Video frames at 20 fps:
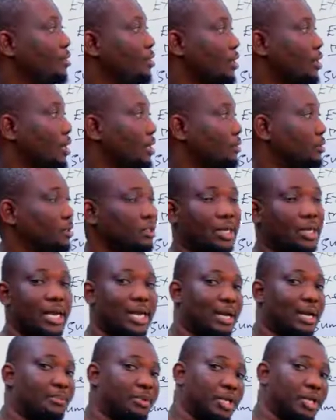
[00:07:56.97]
Okay, just
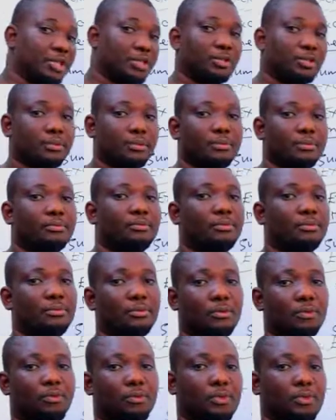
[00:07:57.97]
like amination,
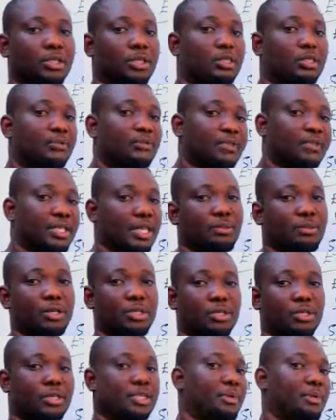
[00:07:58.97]
opposite of deamination is